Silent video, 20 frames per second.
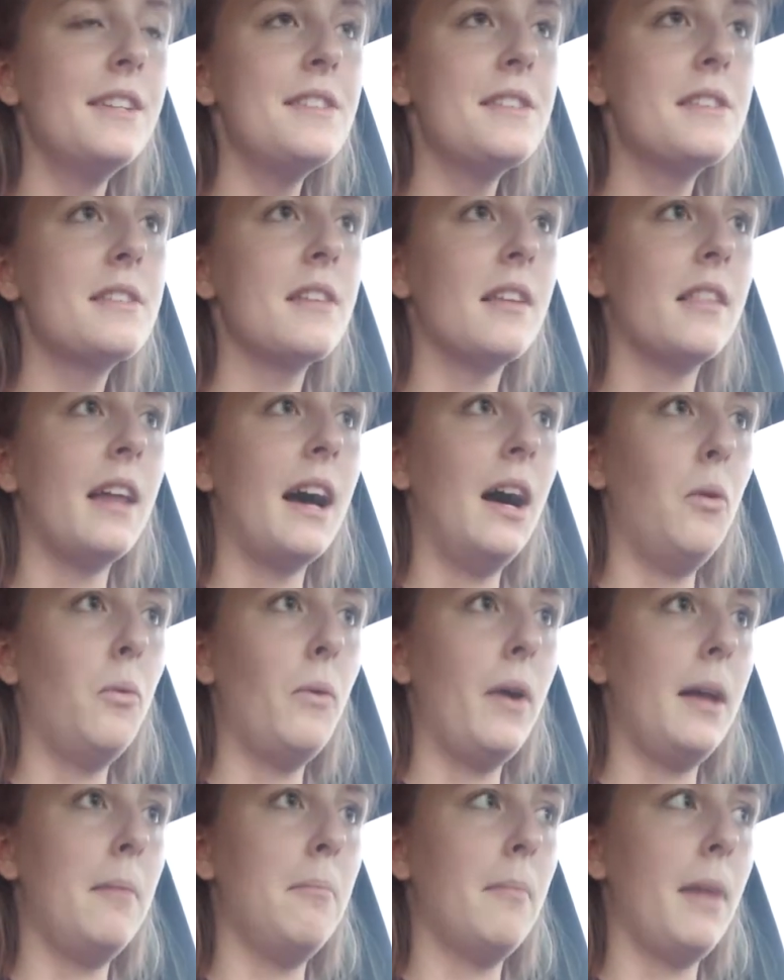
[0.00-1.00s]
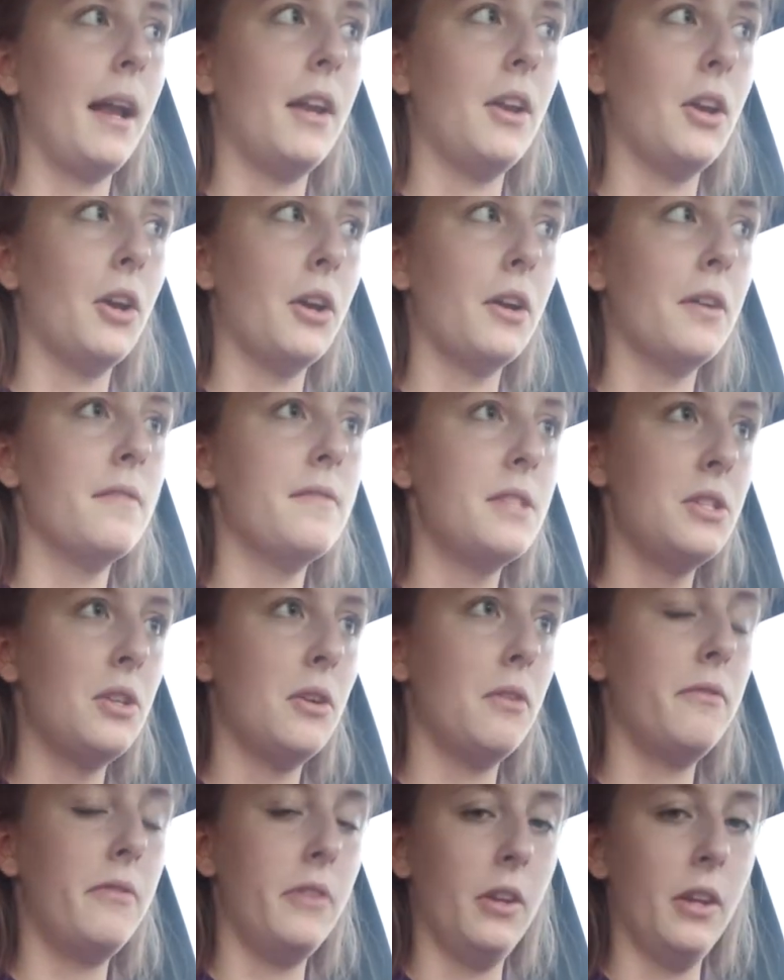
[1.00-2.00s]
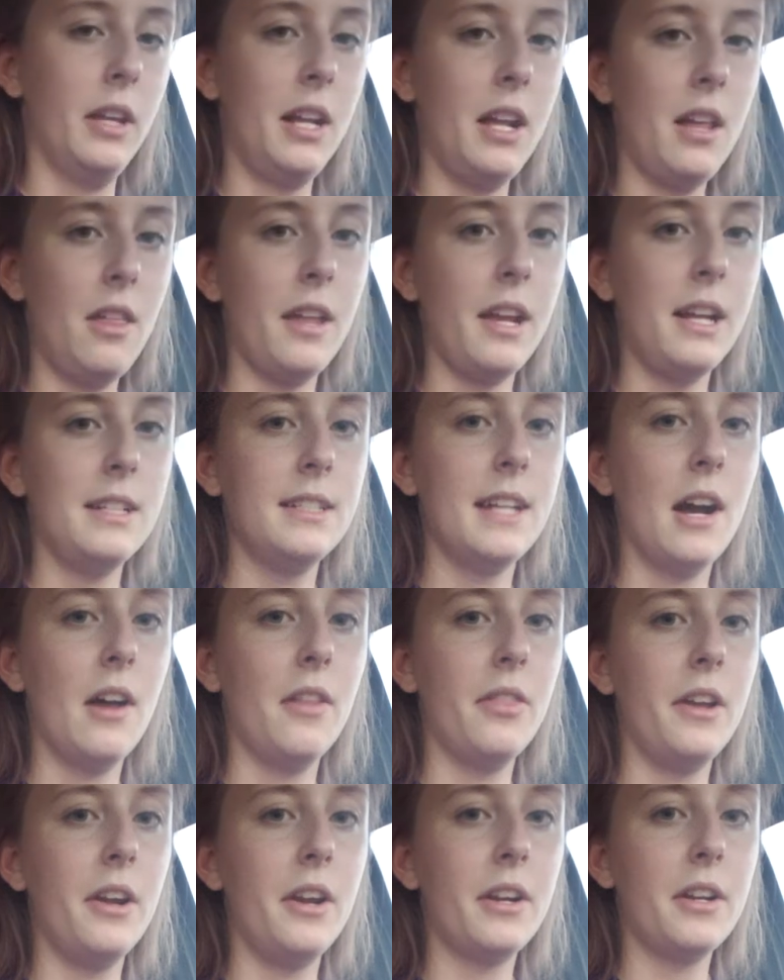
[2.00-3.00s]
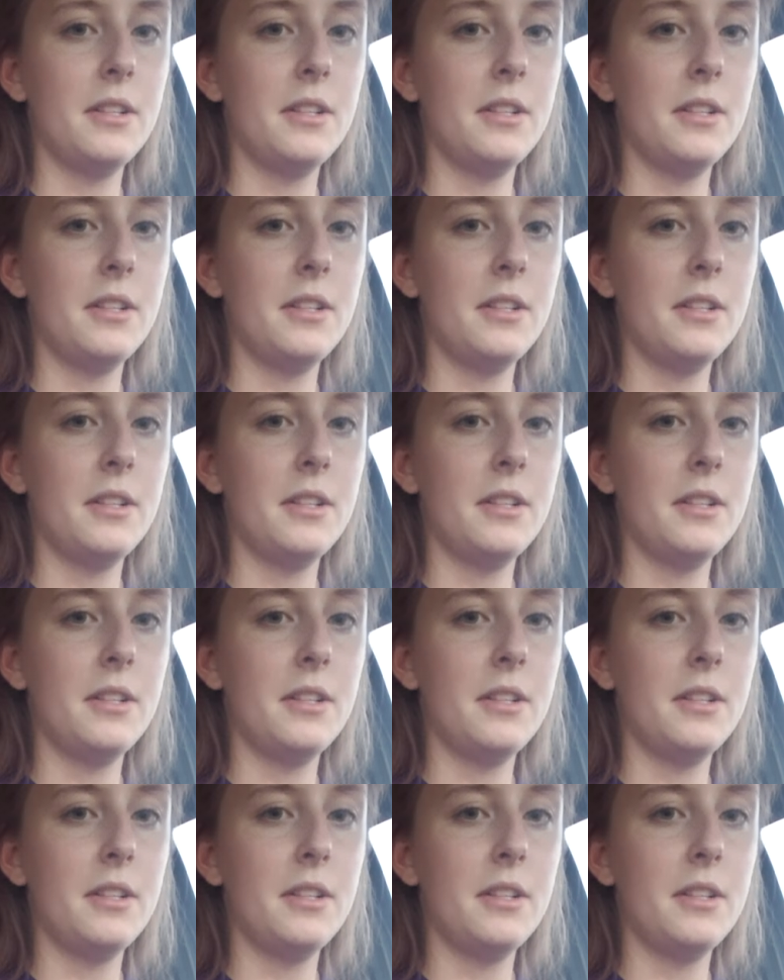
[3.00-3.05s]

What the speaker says: so that way my nerves don't feel anything down there,